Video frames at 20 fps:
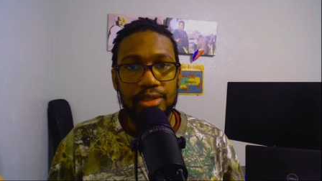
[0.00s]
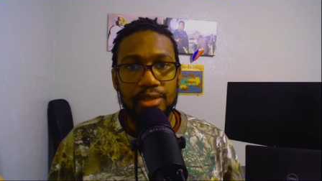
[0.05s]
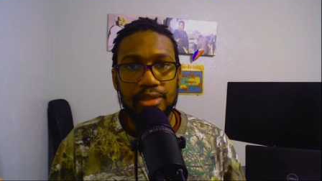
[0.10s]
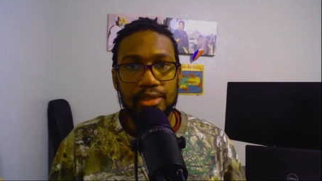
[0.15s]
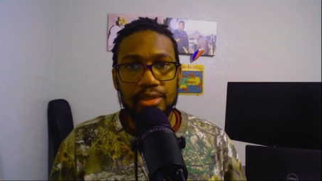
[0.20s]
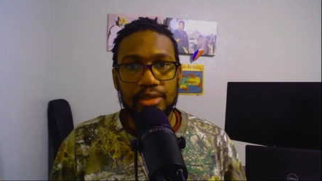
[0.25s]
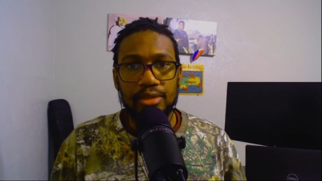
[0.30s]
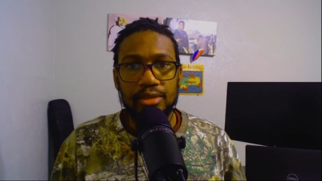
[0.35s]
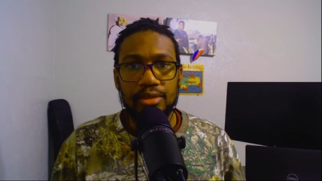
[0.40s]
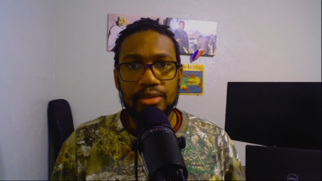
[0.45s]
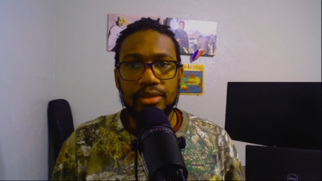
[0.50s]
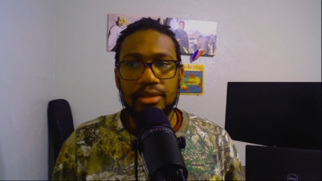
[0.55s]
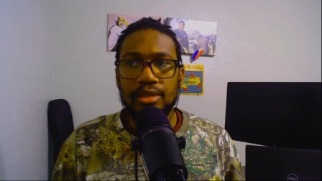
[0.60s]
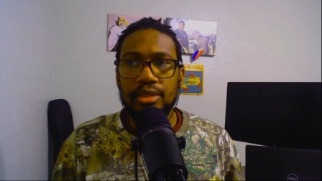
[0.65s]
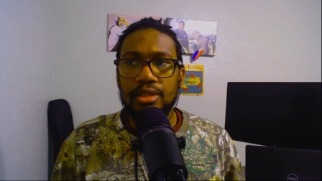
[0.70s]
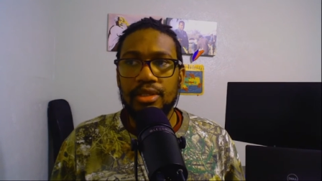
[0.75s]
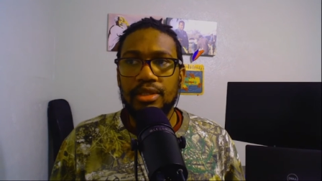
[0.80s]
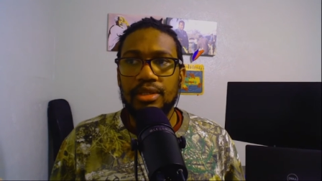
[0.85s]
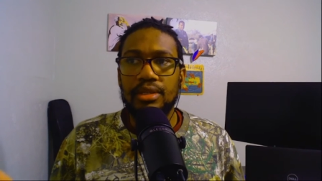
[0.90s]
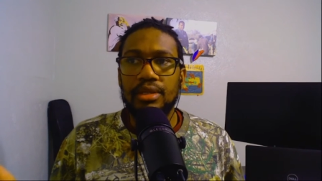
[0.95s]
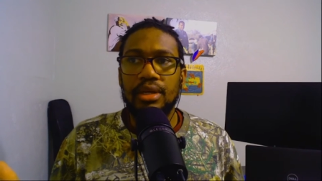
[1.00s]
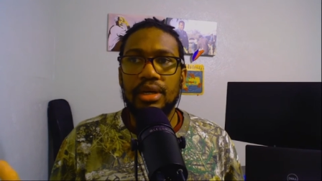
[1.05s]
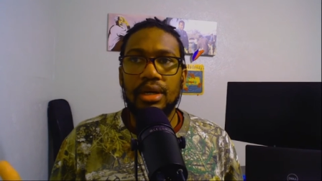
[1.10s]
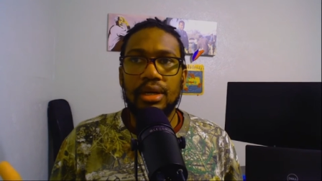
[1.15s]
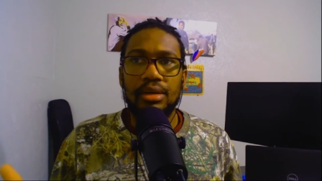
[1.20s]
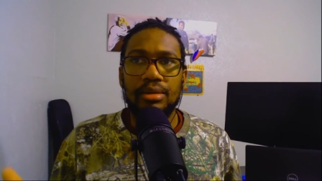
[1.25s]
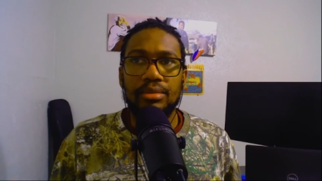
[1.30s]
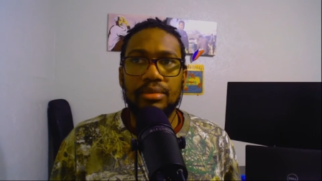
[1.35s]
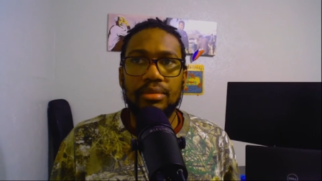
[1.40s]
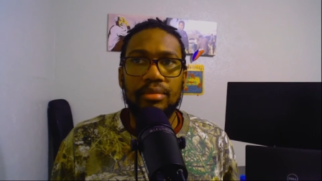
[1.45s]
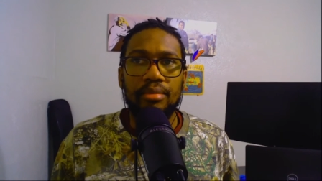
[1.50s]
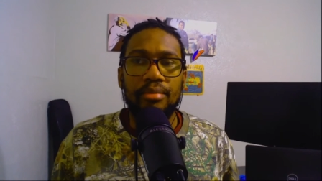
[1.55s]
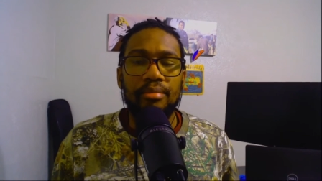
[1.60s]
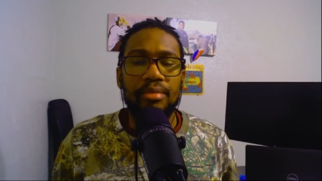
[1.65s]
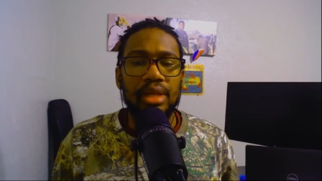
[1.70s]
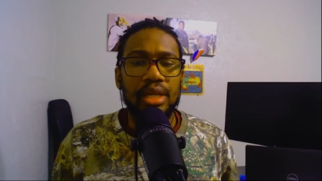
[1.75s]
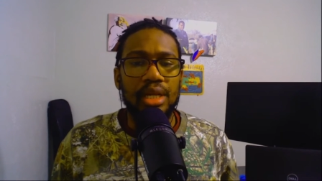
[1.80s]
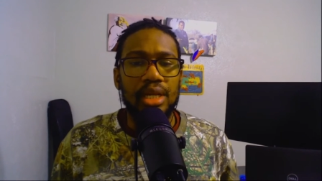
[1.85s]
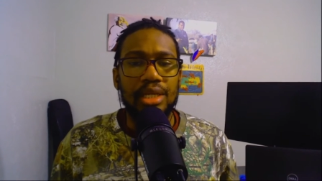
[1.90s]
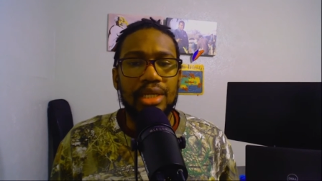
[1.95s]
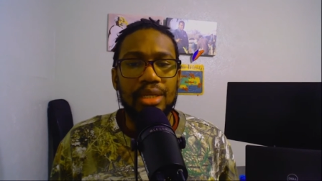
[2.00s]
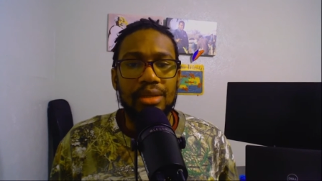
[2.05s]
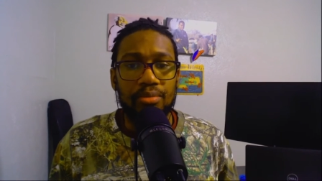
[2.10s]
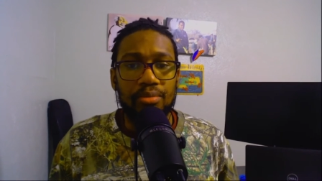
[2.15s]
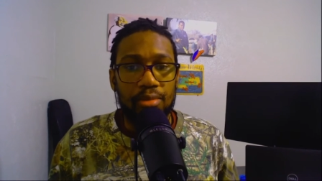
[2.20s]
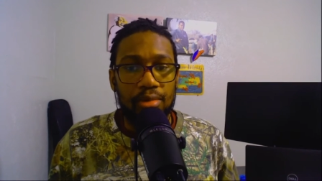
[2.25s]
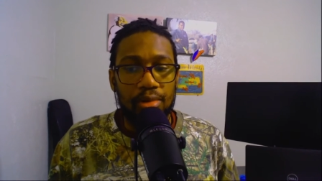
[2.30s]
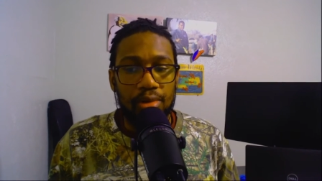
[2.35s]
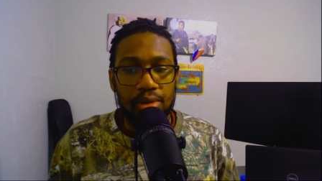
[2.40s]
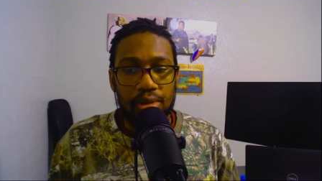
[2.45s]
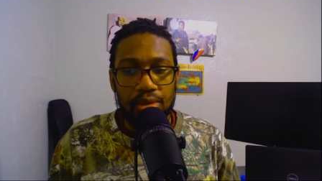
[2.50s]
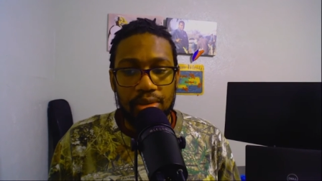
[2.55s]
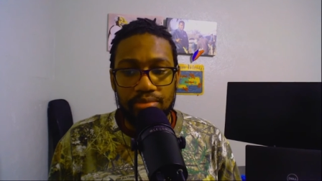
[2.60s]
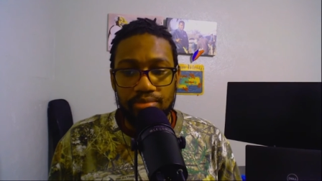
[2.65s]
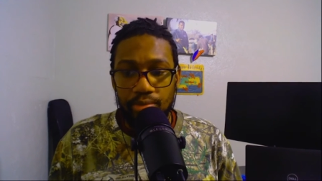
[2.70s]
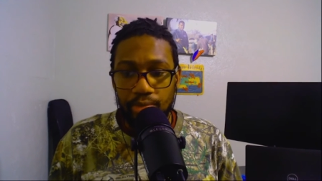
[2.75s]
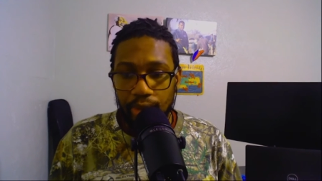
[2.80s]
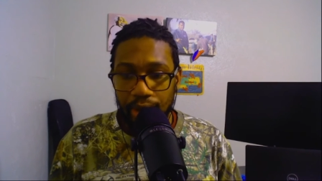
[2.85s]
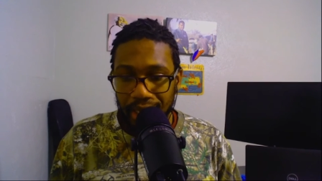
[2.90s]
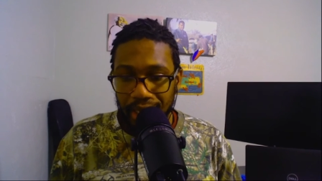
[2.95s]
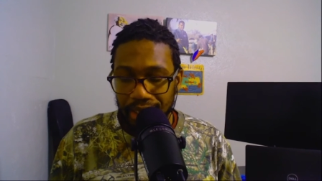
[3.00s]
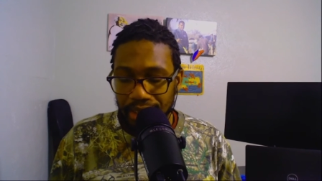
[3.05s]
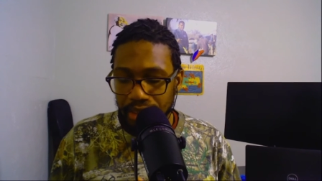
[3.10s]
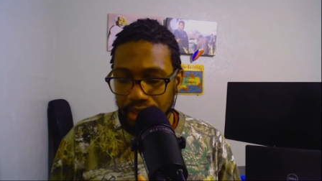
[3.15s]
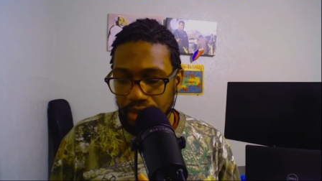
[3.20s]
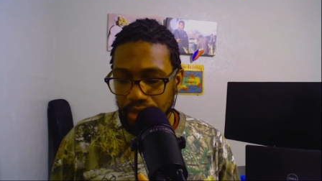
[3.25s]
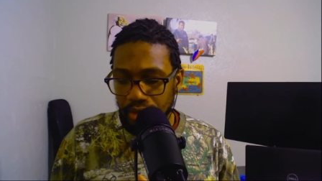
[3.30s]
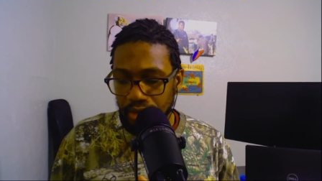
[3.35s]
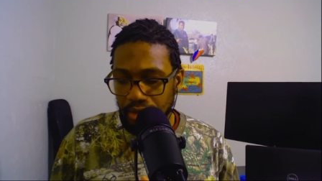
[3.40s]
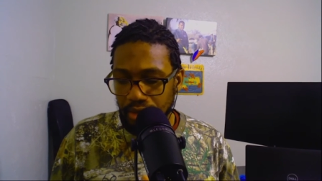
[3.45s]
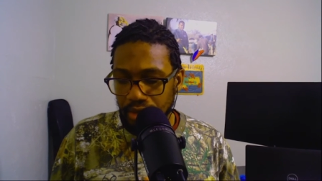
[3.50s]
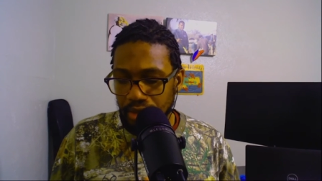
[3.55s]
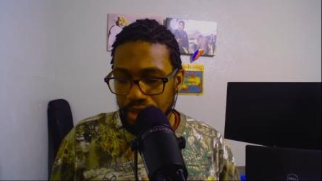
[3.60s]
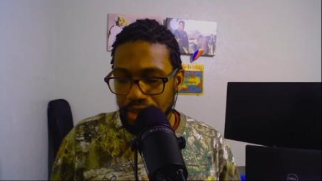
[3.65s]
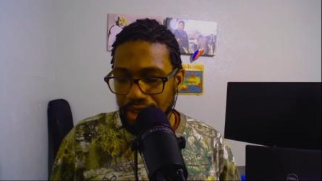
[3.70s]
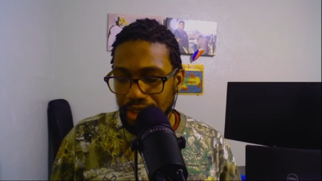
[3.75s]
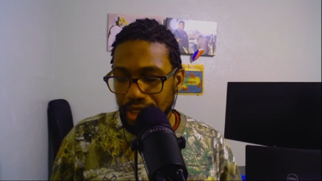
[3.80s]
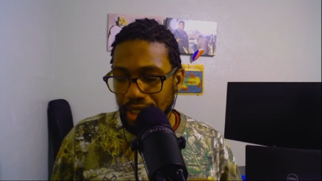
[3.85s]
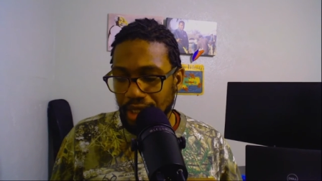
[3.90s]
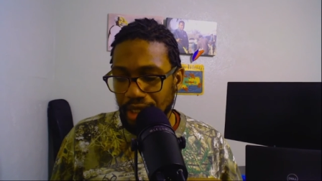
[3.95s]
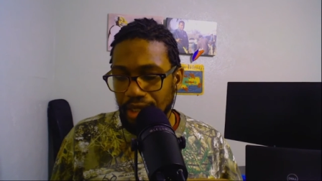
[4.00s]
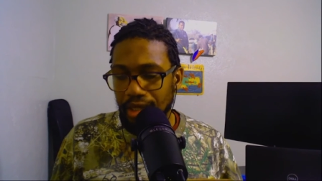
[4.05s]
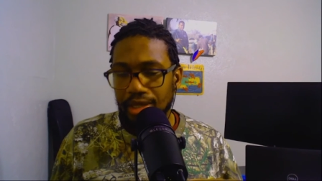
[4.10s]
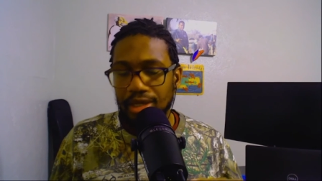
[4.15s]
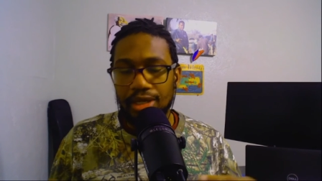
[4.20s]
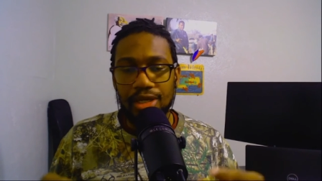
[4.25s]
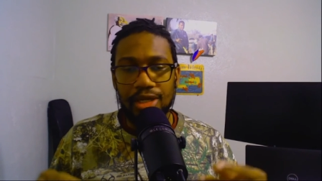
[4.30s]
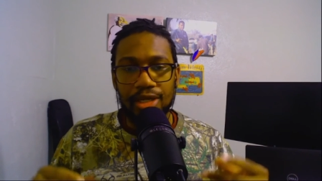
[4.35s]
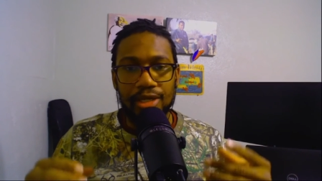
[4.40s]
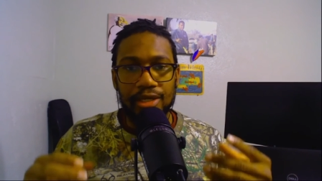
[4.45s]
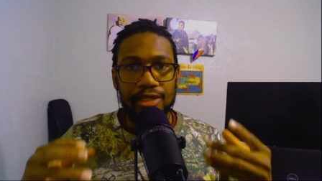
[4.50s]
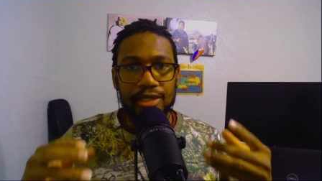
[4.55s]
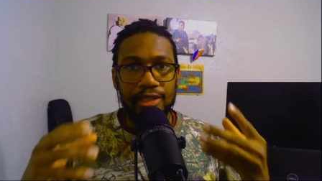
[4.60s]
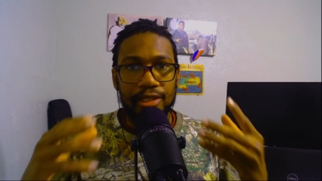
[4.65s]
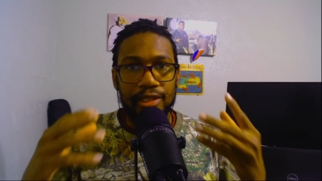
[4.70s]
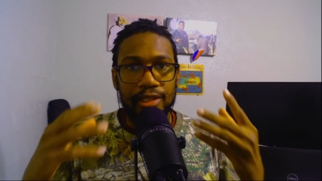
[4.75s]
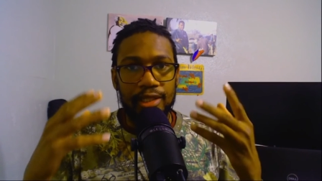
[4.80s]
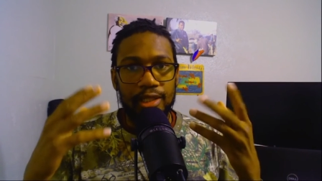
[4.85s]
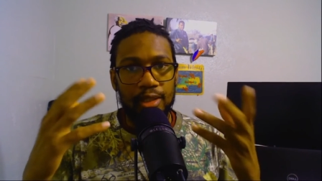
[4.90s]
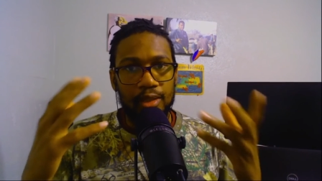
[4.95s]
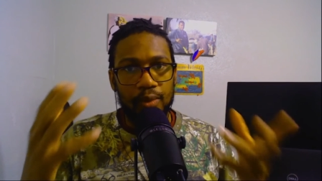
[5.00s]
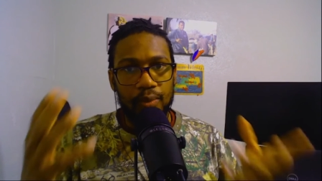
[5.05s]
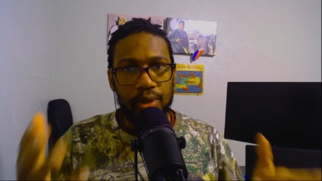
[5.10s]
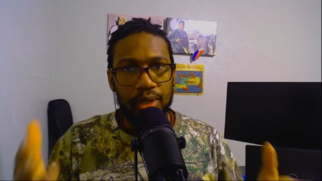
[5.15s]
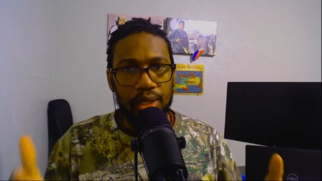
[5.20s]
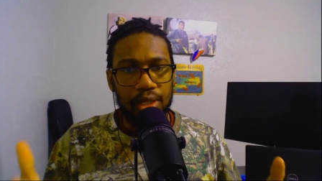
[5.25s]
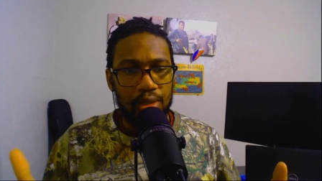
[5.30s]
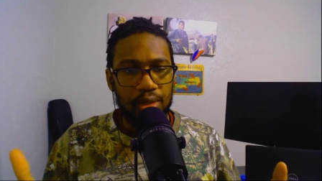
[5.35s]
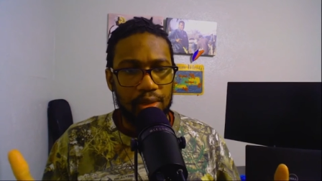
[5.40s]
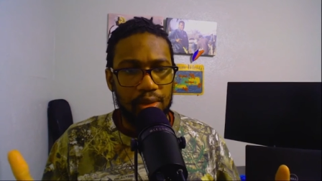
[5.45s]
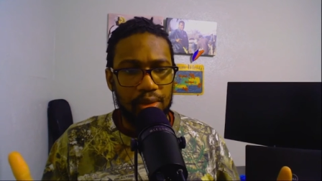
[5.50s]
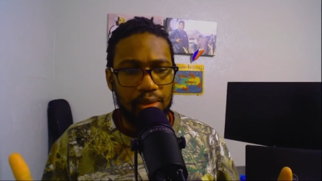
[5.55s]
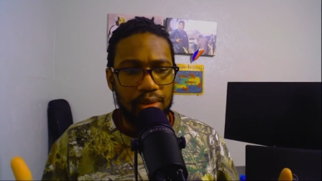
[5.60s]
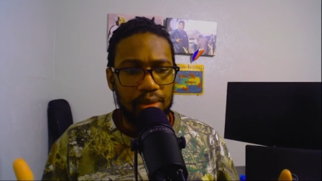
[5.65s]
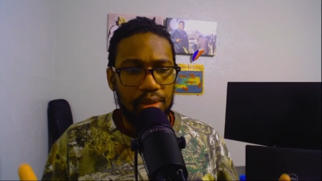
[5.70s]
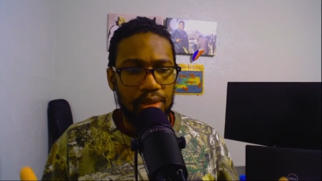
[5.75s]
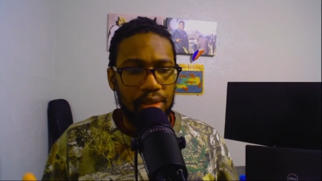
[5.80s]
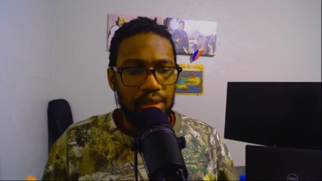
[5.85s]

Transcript: to you, uh, making it more practical than theoretical.